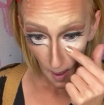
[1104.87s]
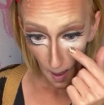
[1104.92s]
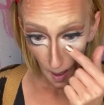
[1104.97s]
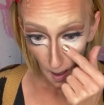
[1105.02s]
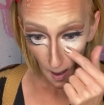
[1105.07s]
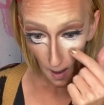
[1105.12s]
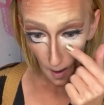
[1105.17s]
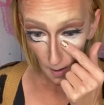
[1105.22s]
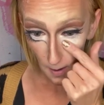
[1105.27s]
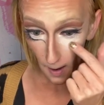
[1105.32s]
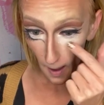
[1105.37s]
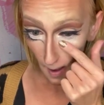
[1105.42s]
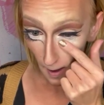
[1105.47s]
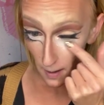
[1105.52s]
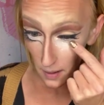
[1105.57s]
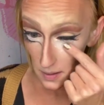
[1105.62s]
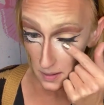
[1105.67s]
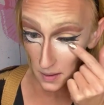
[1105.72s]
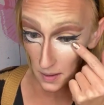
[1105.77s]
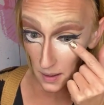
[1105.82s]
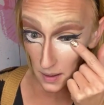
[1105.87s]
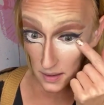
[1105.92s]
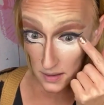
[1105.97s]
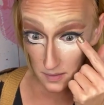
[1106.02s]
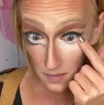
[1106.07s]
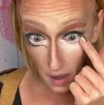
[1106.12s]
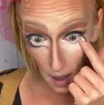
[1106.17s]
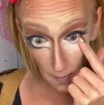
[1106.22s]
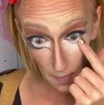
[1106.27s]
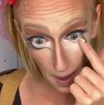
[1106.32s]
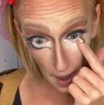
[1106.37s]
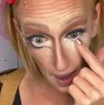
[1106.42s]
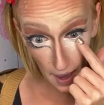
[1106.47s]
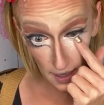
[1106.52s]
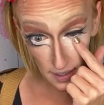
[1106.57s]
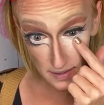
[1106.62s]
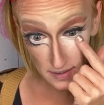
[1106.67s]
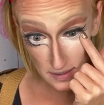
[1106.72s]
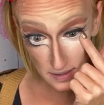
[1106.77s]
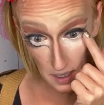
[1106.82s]
Okay, so there's my
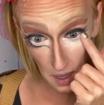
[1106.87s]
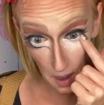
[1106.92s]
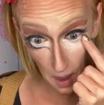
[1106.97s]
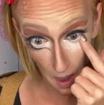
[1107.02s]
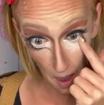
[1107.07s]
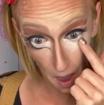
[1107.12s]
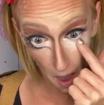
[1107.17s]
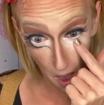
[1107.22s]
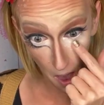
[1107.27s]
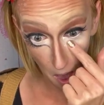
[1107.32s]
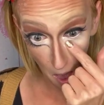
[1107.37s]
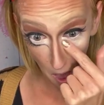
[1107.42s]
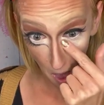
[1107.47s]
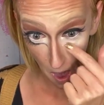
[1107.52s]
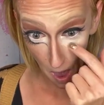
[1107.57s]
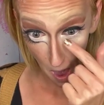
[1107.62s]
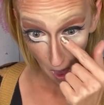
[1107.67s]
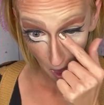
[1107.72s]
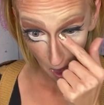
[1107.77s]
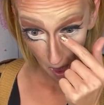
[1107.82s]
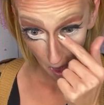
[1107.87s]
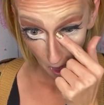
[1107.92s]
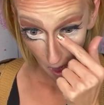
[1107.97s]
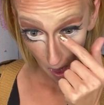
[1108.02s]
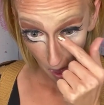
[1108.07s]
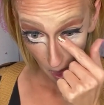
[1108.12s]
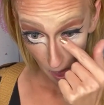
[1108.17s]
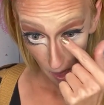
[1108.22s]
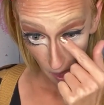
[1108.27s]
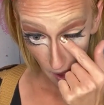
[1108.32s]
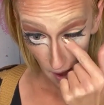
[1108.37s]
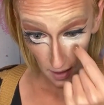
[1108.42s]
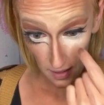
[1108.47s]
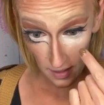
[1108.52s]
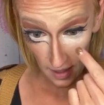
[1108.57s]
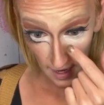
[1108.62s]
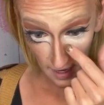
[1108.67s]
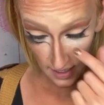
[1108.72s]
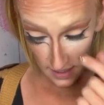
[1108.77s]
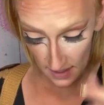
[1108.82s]
paste that I
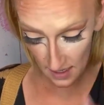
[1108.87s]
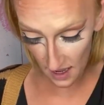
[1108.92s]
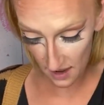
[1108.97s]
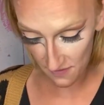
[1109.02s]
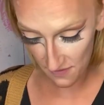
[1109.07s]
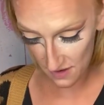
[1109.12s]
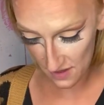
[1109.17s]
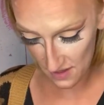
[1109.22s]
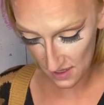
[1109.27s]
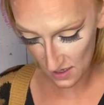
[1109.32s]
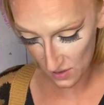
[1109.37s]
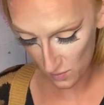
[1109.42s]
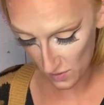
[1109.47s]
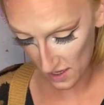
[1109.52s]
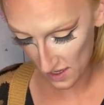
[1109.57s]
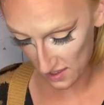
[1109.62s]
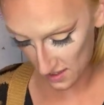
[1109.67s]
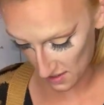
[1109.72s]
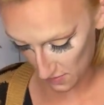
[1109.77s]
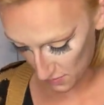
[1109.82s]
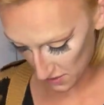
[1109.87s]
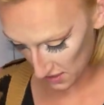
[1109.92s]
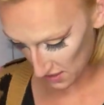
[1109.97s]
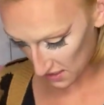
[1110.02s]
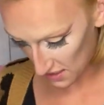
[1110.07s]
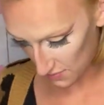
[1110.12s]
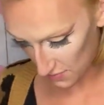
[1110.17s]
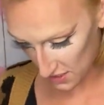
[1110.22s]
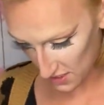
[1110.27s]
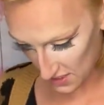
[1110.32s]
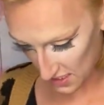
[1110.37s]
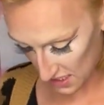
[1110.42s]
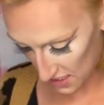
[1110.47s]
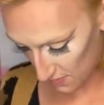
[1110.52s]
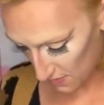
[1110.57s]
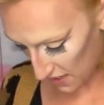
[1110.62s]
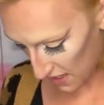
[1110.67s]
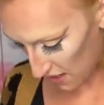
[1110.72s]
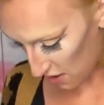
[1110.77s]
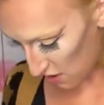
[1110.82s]
lightened everything with, but then I'm going to take
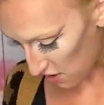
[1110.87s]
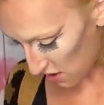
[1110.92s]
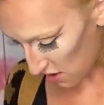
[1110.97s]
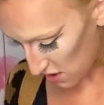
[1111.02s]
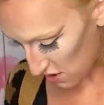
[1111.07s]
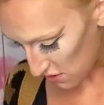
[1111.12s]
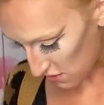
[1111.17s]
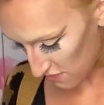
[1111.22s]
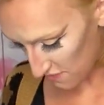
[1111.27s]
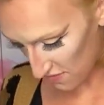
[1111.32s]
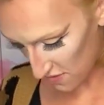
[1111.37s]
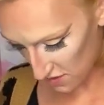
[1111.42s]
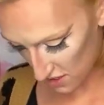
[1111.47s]
my all over